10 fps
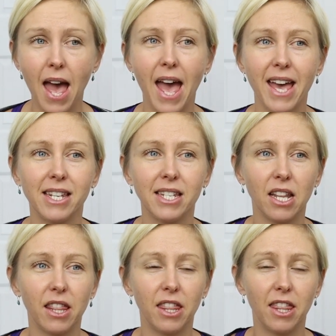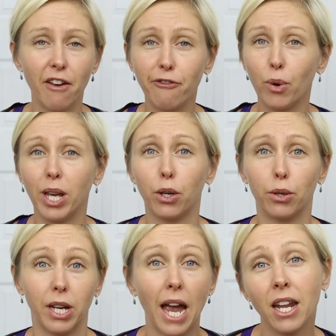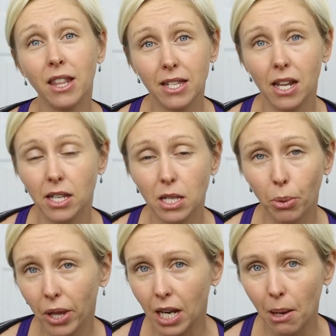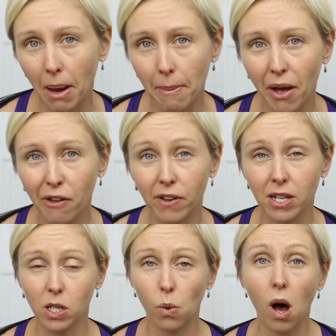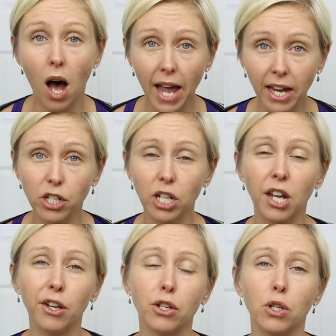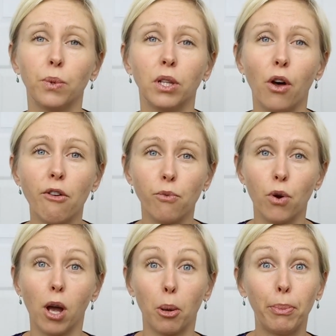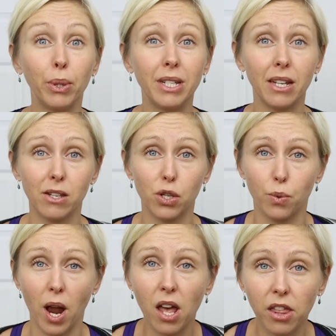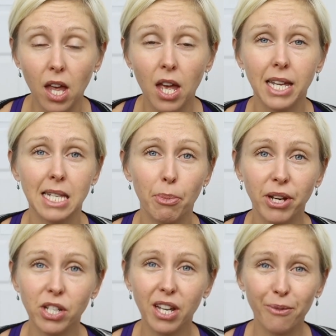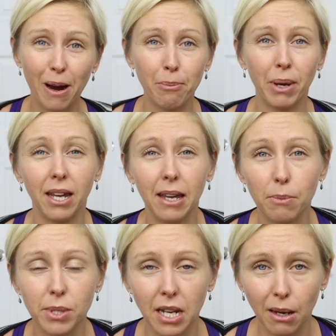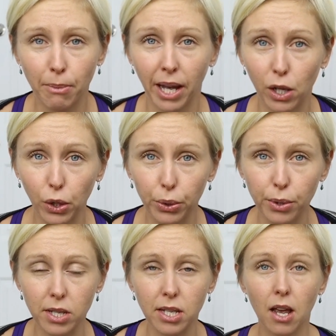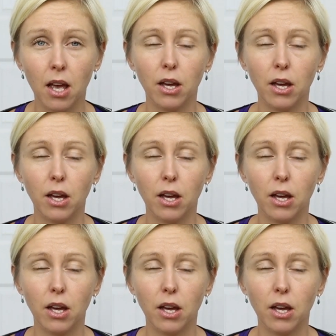and therefore it created this instability in my pelvis. So I actually needed to do a lot of work building strength, especially around my hips and in my glutes,